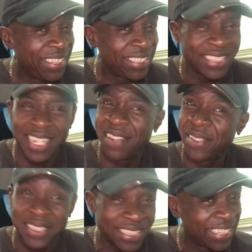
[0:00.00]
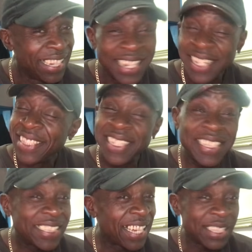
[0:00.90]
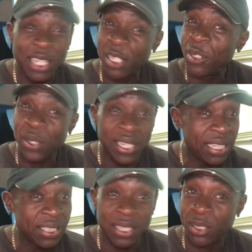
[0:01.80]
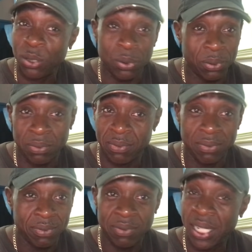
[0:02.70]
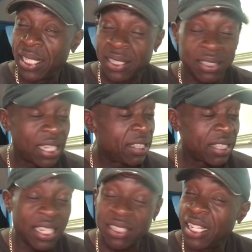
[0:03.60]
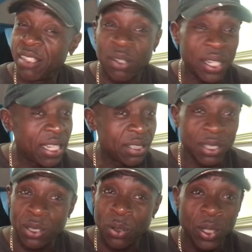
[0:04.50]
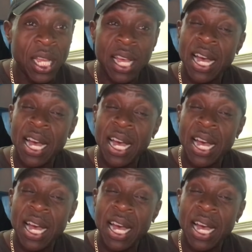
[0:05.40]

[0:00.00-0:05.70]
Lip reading: Seriously, these guys are not easy at all, right? They're not easy at all.